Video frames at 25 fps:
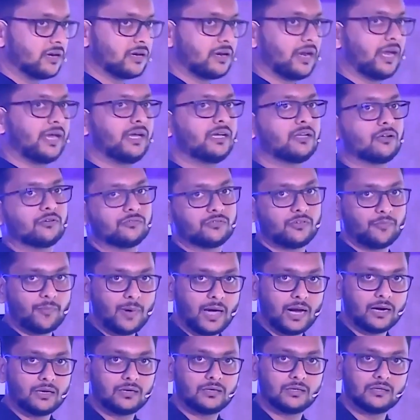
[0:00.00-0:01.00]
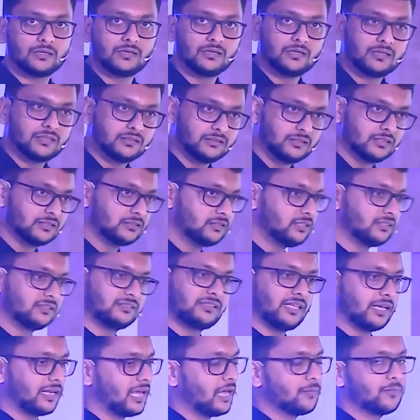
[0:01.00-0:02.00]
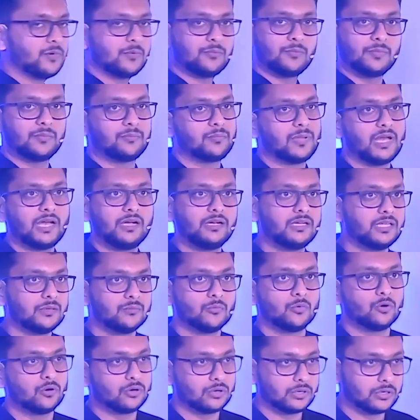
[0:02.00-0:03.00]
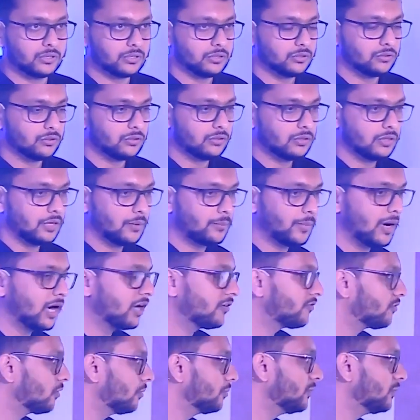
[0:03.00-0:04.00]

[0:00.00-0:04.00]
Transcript: right off the bat. There can be plenty more, apart